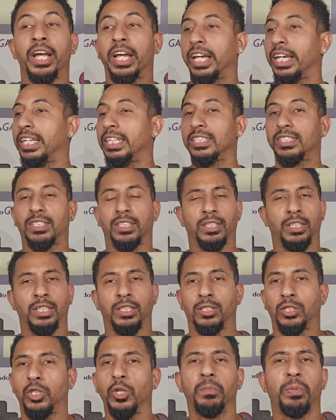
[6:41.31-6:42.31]
He's
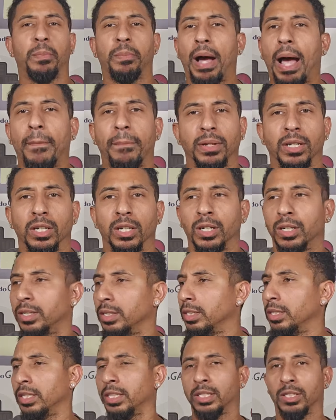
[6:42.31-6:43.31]
he's super popular
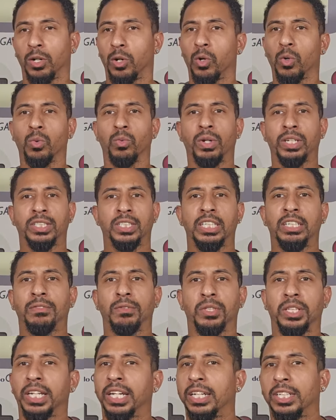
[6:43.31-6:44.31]
in the whole Resident Evil
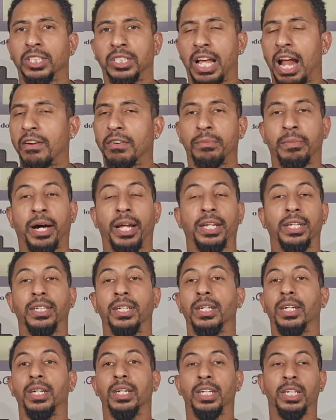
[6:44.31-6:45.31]
thing and just everybody.
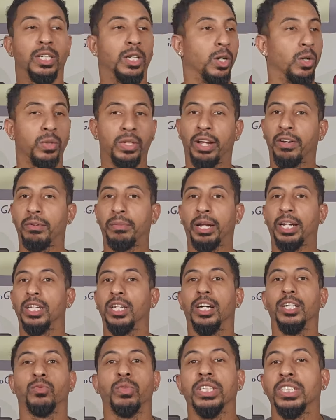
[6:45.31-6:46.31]
You know, everybody
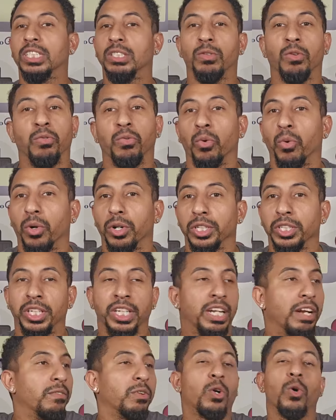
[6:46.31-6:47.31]
loves Resident Evil 4. You
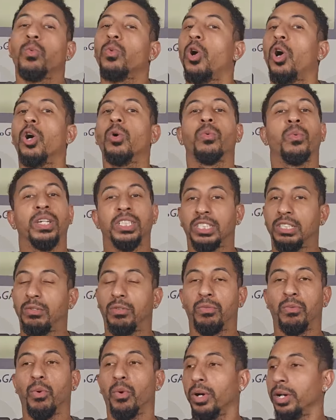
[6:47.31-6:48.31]
can never go wrong with Resident Evil
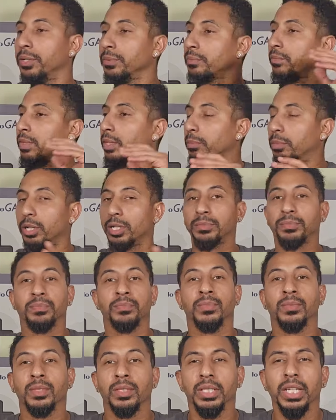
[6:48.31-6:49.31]
4. But
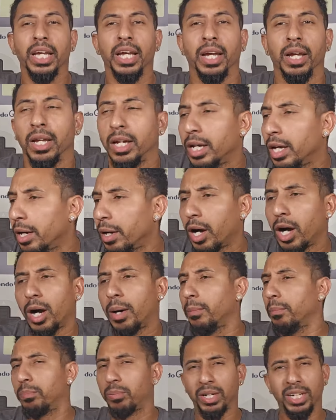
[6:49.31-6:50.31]
yeah,
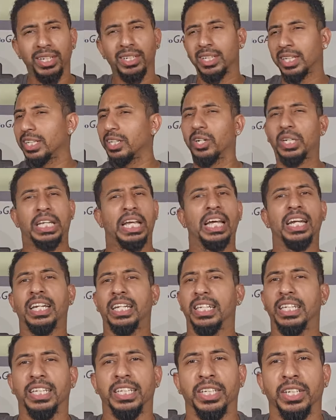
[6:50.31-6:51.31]
um, bring Leon
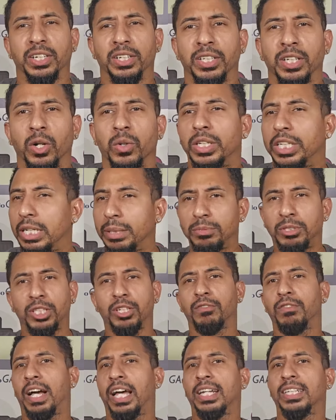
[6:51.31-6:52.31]
Kennedy in here. You know, keep
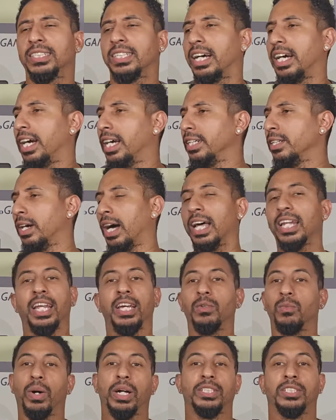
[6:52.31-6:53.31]
Jill Valentine. I
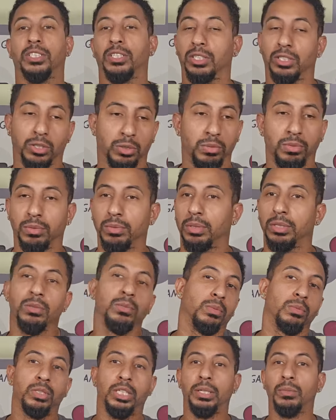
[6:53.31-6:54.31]
like Wesker, so you, you
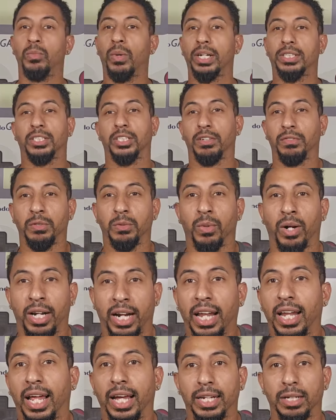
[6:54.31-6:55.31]
can keep Wesker if you want.
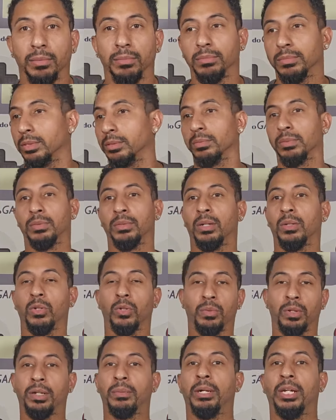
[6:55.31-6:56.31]
I like him. I don't know
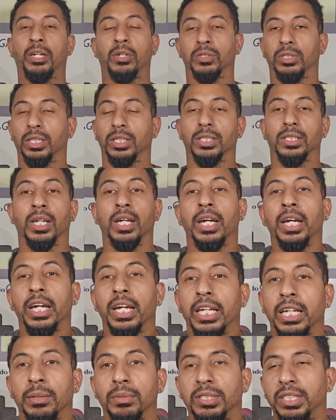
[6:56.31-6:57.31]
what anybody else does. You know
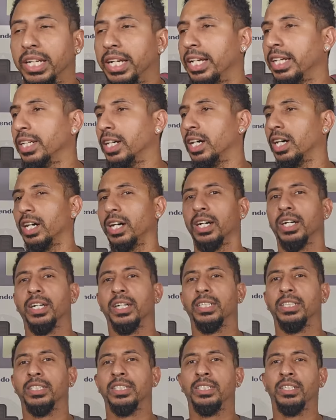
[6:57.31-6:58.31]
what I'm saying? Uh,
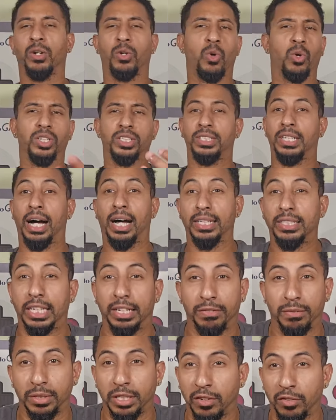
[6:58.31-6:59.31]
of course, Dante
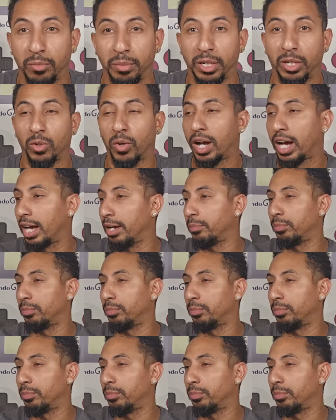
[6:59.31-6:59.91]
from Devil May Cry.